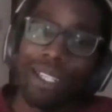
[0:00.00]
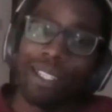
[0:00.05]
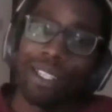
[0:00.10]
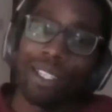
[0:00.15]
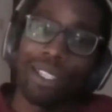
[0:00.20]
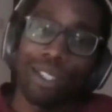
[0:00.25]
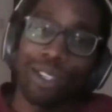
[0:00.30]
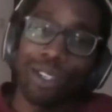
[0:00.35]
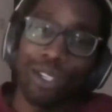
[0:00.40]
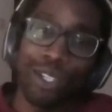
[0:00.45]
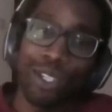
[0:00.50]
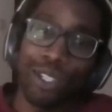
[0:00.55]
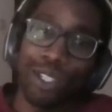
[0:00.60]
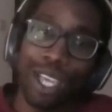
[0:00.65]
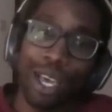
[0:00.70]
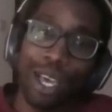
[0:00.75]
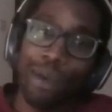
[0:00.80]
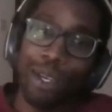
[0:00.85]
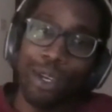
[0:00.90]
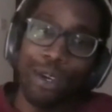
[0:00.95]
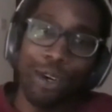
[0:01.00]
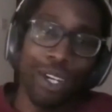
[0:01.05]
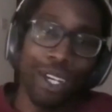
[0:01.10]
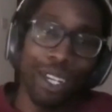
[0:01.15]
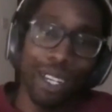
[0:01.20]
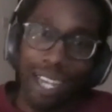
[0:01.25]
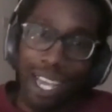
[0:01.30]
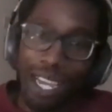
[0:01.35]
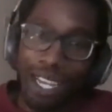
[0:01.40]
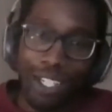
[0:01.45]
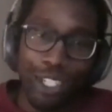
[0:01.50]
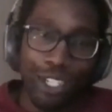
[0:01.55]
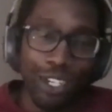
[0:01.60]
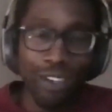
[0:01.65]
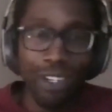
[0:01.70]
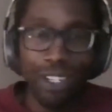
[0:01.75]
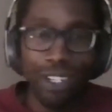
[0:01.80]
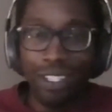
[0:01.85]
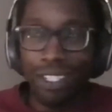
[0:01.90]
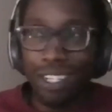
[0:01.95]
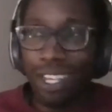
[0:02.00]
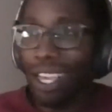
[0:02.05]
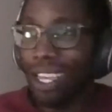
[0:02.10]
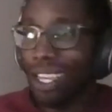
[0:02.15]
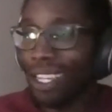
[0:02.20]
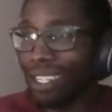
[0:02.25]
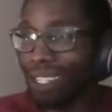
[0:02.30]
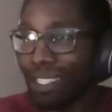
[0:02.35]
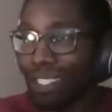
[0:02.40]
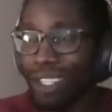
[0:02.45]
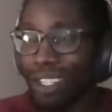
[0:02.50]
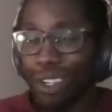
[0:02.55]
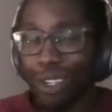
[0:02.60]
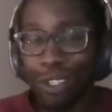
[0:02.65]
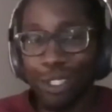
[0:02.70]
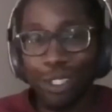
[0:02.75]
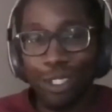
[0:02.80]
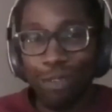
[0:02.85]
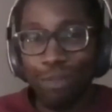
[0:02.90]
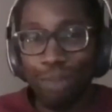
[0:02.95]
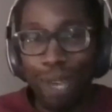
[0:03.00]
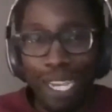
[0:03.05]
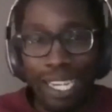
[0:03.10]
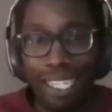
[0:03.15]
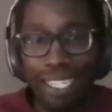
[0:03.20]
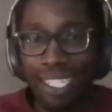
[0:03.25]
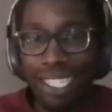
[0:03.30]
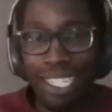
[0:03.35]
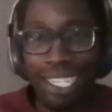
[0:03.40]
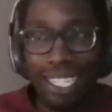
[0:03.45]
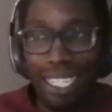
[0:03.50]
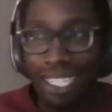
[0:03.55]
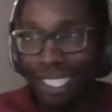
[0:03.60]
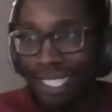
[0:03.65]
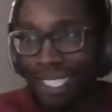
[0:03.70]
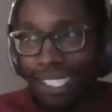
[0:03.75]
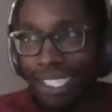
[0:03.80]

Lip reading: discussions going on in Nature and Science, in lots of magazines.